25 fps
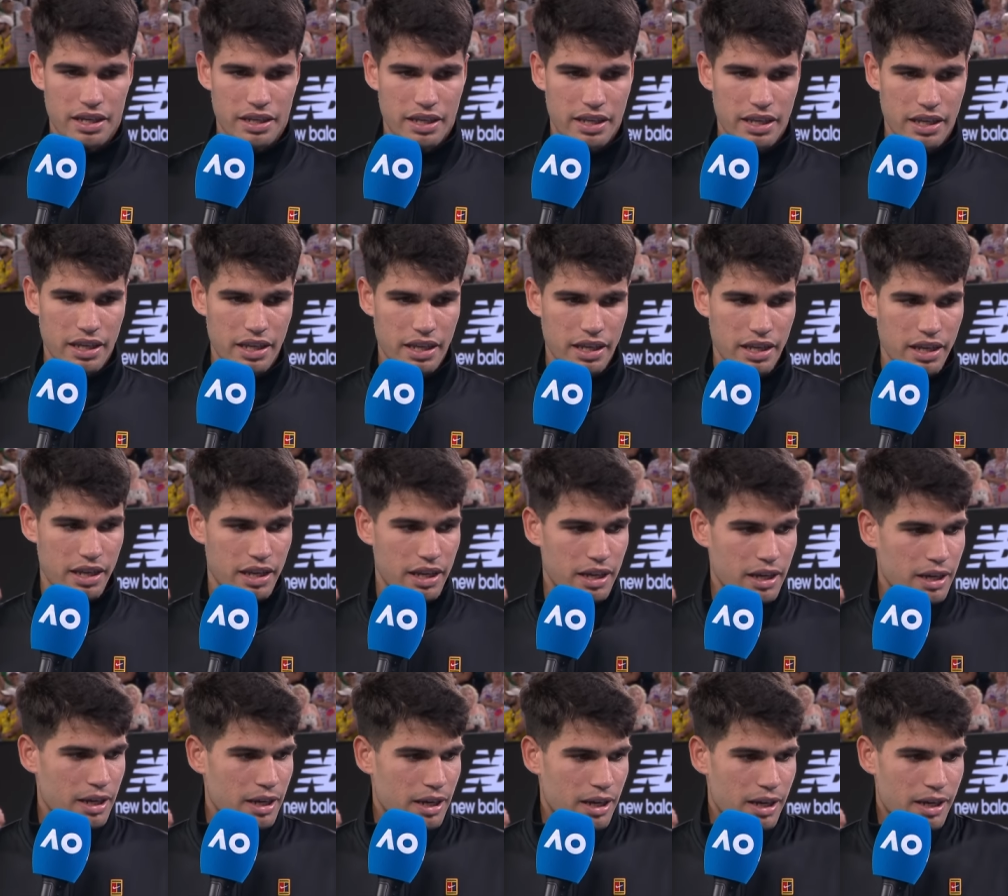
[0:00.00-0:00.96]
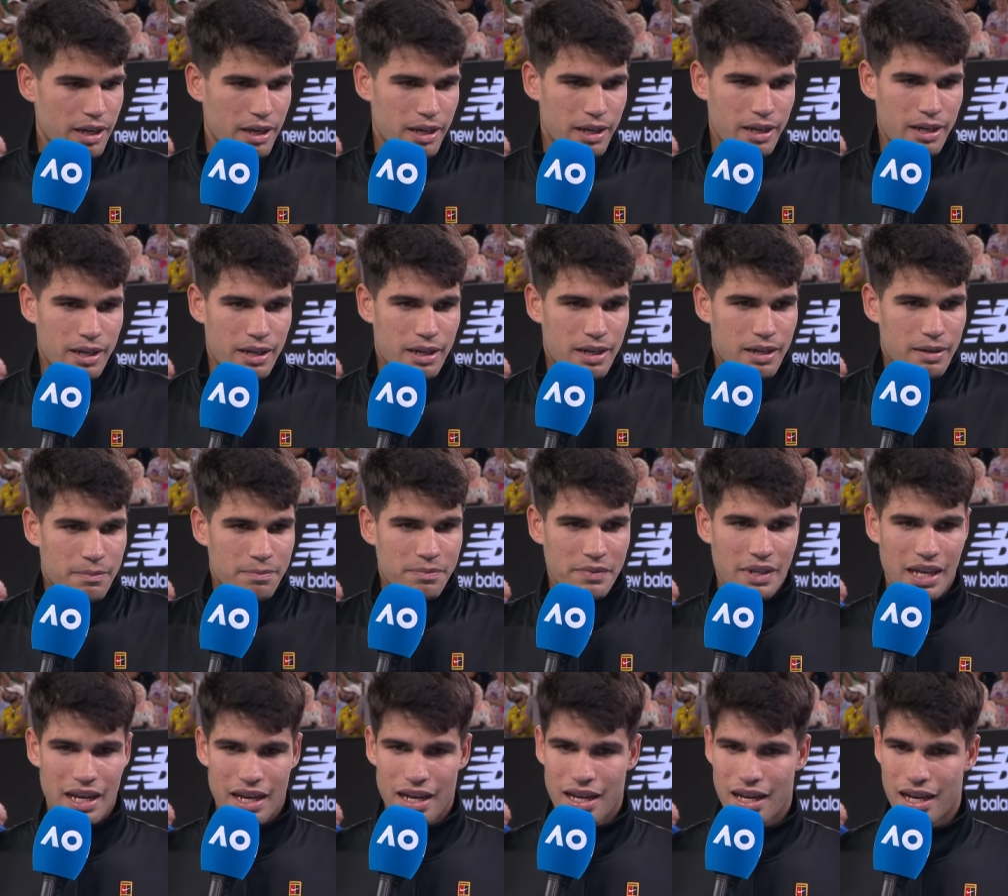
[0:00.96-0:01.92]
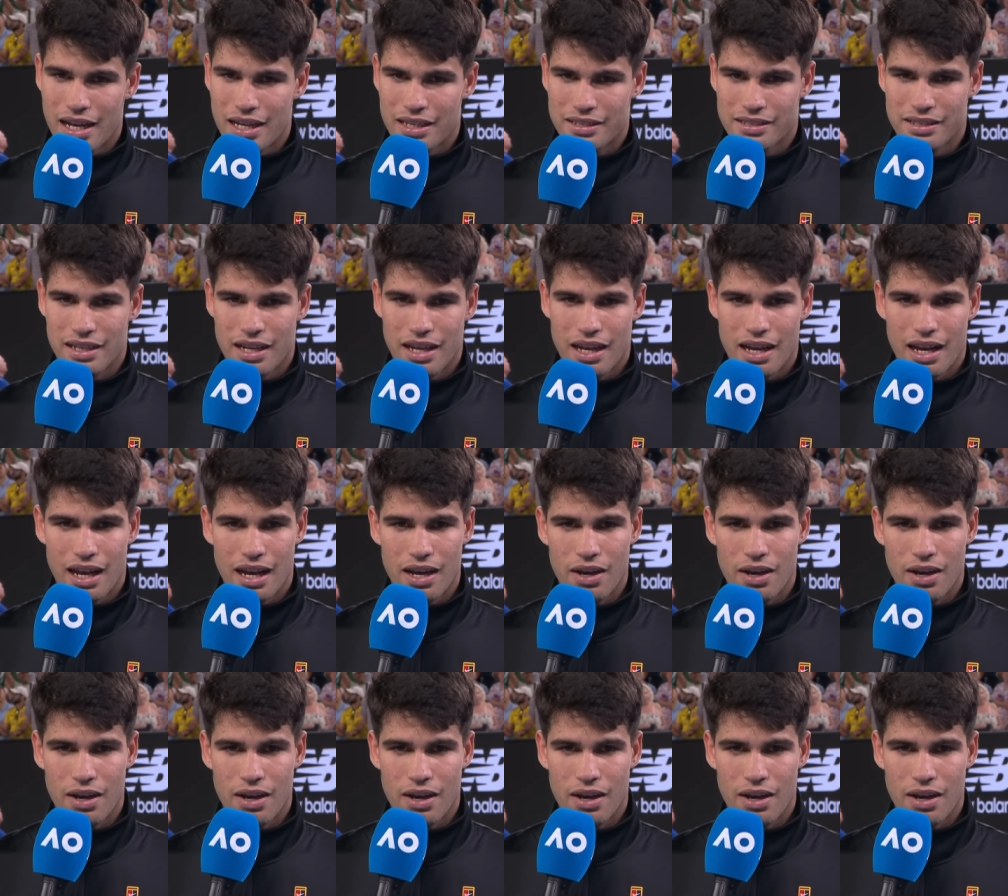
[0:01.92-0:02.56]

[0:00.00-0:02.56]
He has a